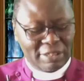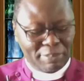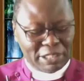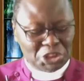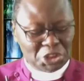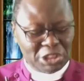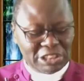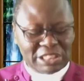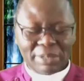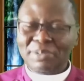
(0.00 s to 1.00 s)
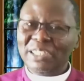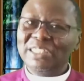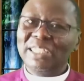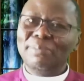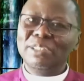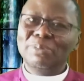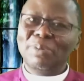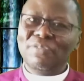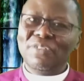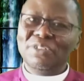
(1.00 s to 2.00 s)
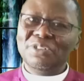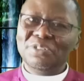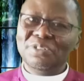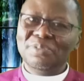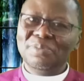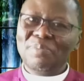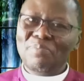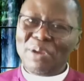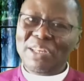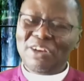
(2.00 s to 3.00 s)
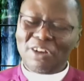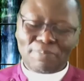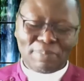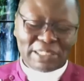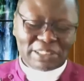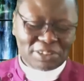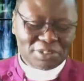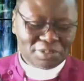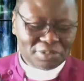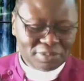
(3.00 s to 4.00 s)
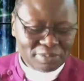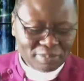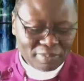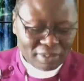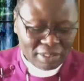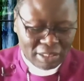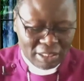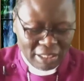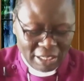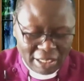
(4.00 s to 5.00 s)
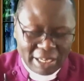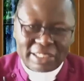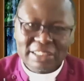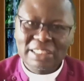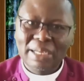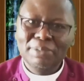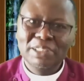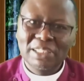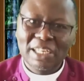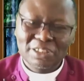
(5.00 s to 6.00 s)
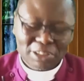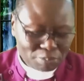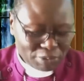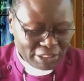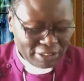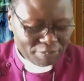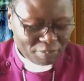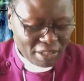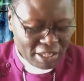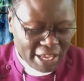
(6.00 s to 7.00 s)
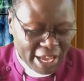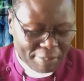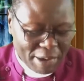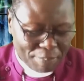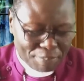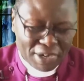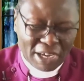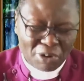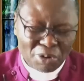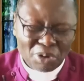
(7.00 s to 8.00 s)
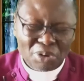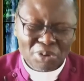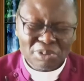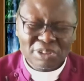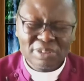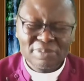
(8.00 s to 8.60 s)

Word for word: My children shall be established before you. May the Lord bless you. Like the psalmist, let us pray. Hear my prayer, O Lord.